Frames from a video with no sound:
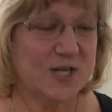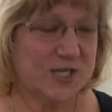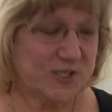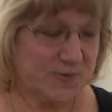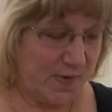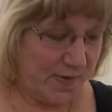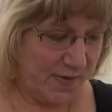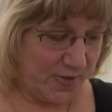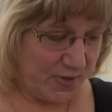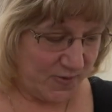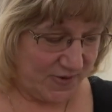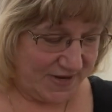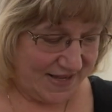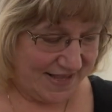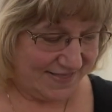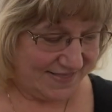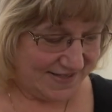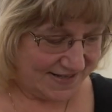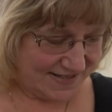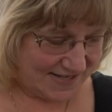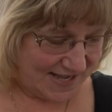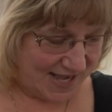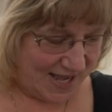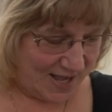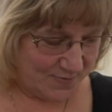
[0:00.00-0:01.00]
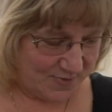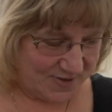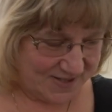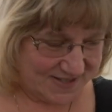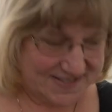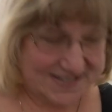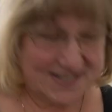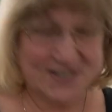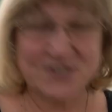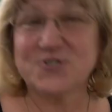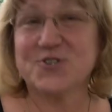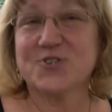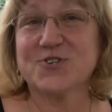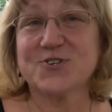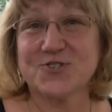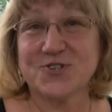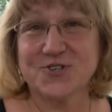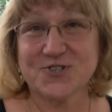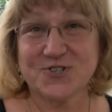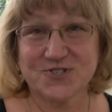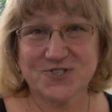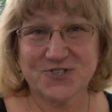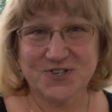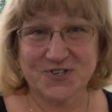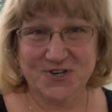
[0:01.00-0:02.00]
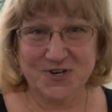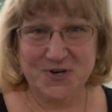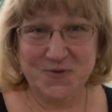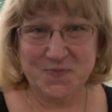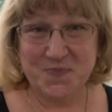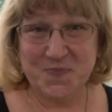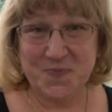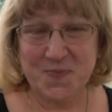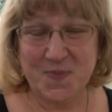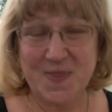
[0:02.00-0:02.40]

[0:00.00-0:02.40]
So my mother would hit the table and say, sugar, sugar, sugar.